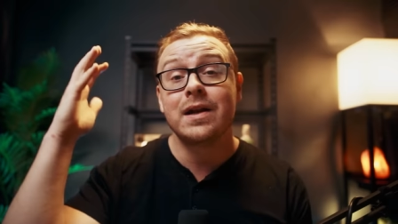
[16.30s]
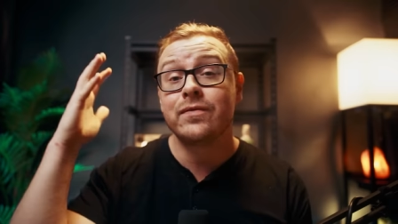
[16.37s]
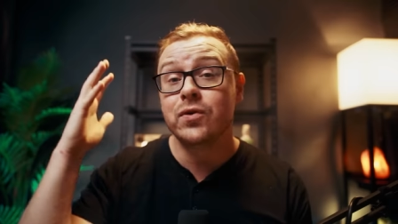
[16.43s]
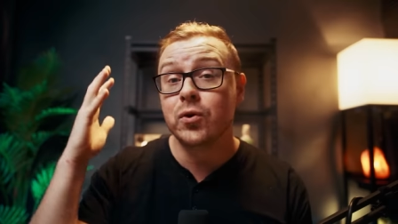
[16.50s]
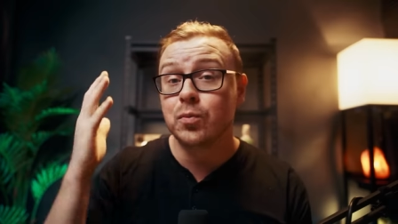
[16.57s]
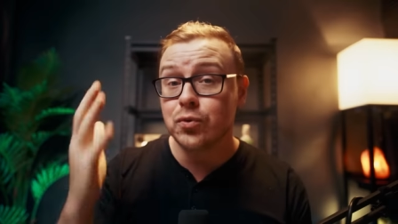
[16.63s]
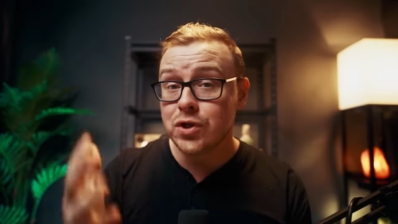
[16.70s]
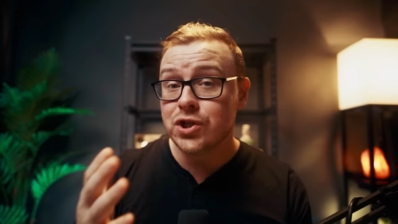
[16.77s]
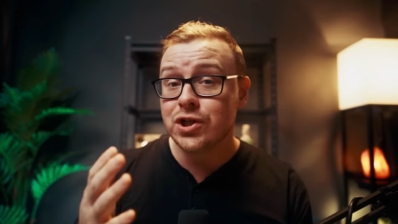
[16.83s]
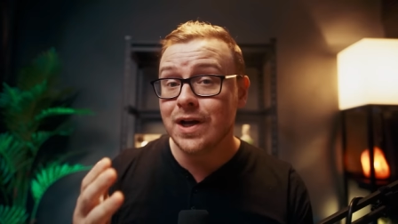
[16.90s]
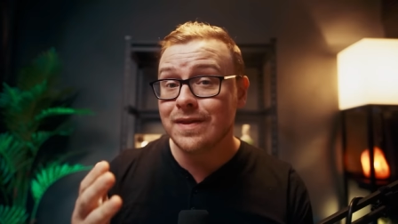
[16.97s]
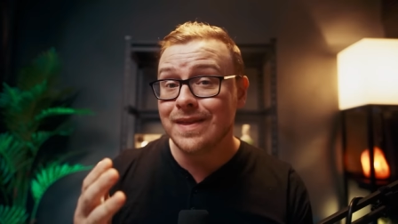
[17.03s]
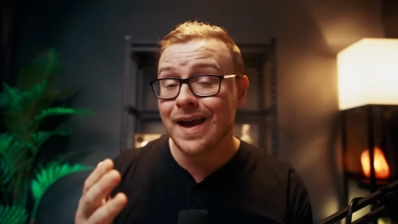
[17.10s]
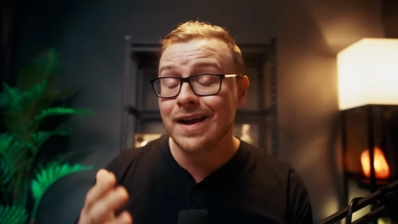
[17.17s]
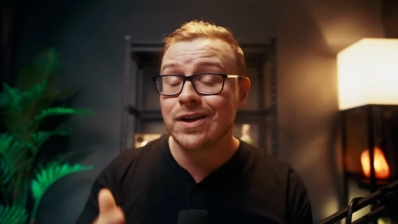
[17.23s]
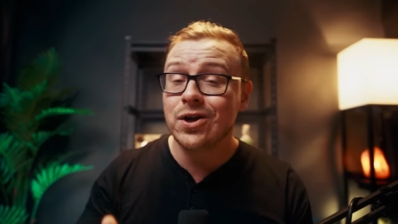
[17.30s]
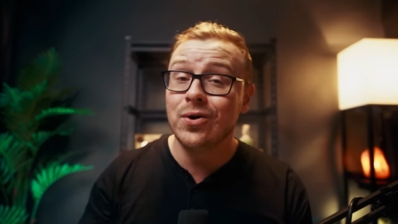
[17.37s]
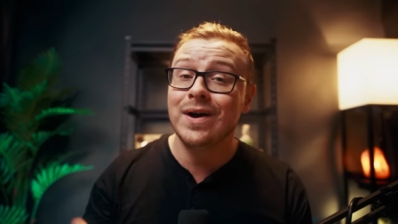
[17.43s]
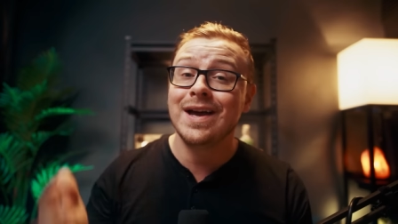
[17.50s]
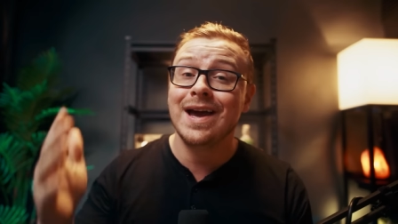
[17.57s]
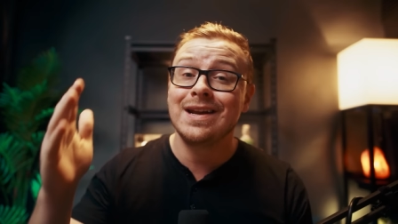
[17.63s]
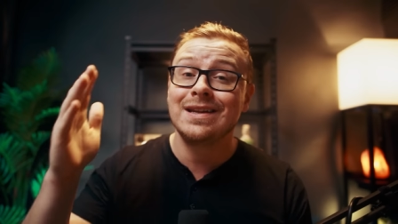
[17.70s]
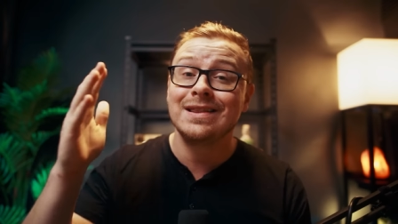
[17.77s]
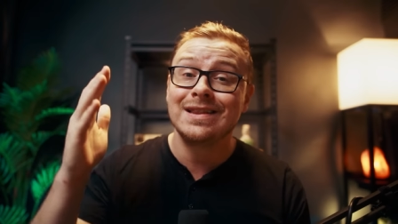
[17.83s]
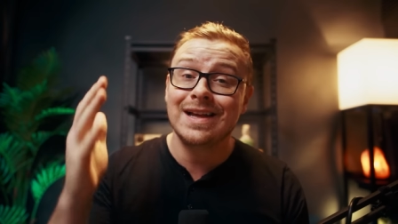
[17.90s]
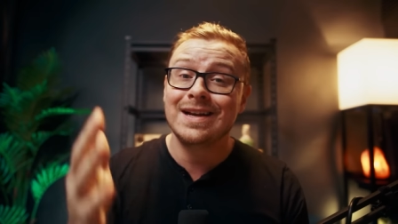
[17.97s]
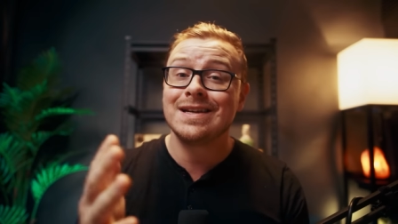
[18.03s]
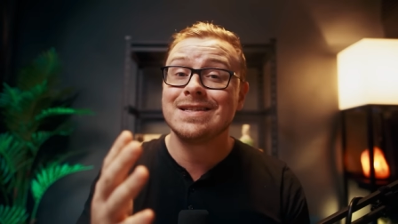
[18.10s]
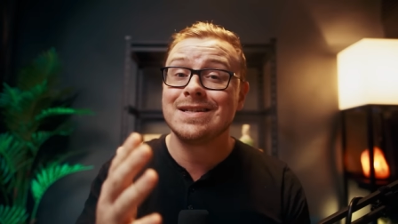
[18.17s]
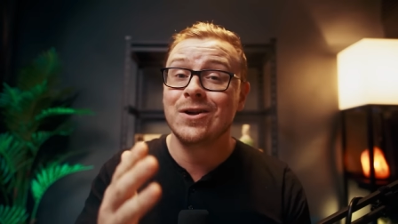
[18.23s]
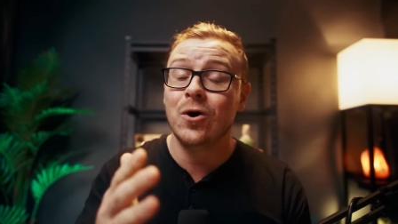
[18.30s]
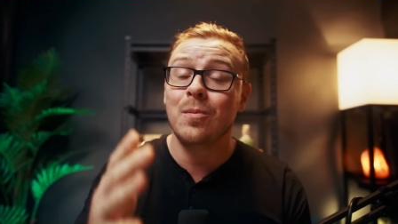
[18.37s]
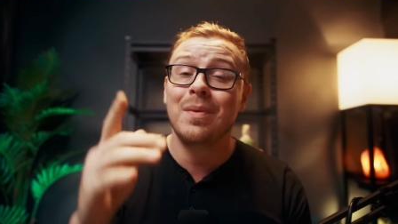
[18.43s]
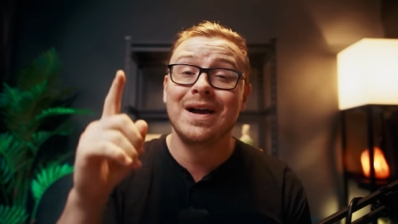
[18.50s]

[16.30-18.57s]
And if you appreciate that, go ahead and let us know